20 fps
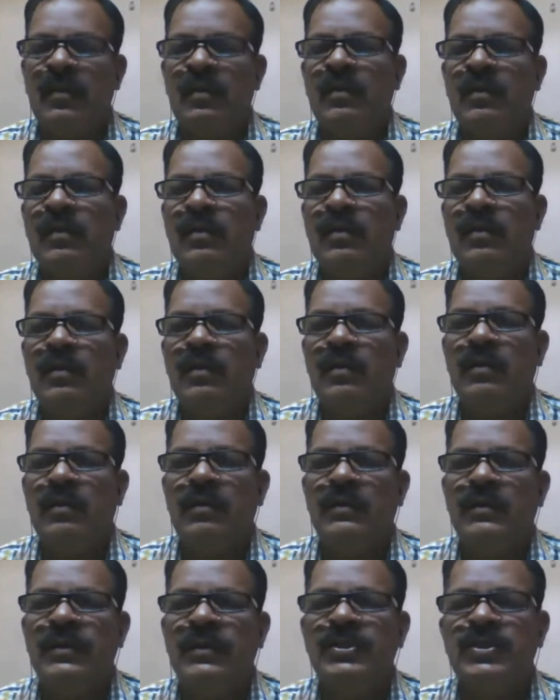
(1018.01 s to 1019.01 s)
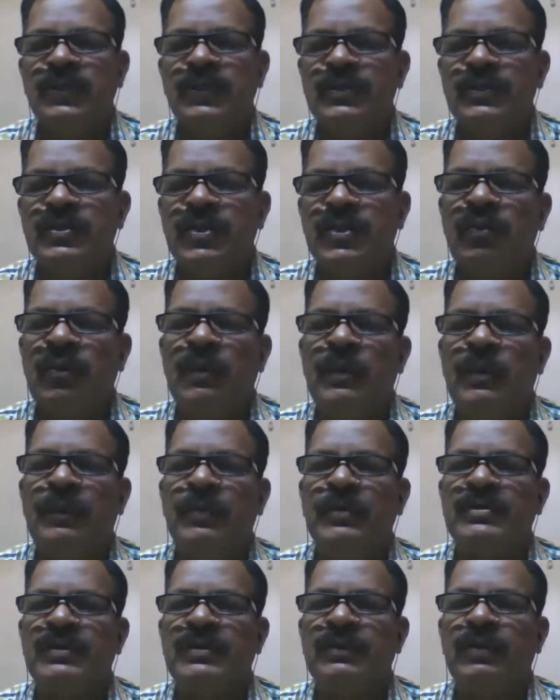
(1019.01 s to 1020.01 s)
uh, distribution will be
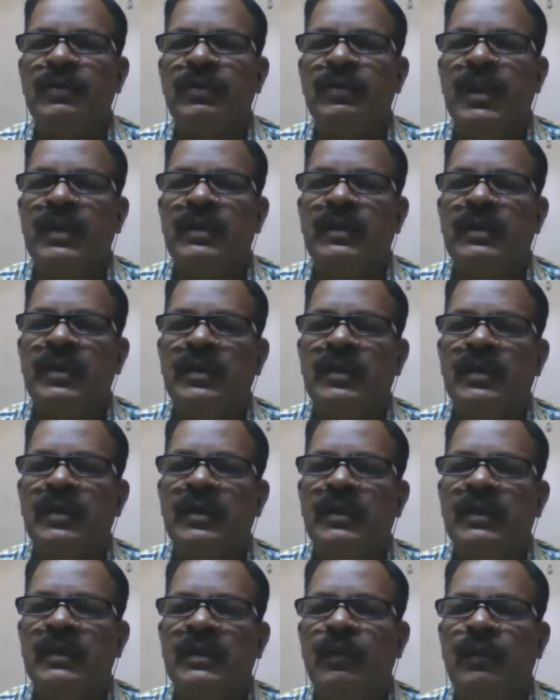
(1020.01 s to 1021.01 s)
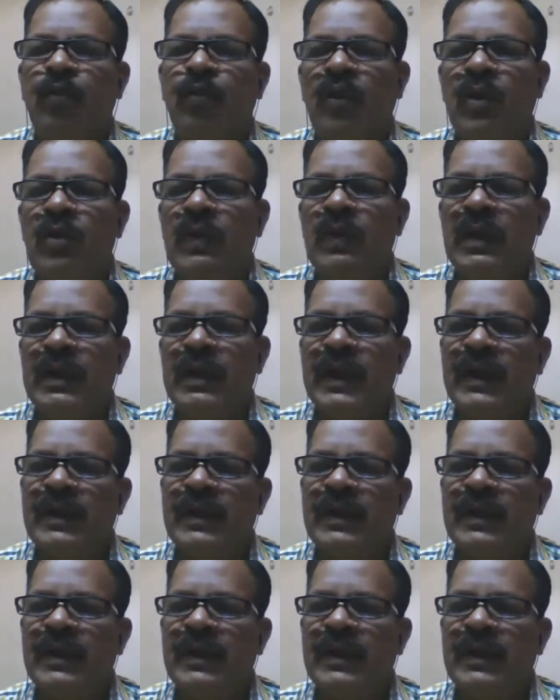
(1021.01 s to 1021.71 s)
possible and the, the poor will get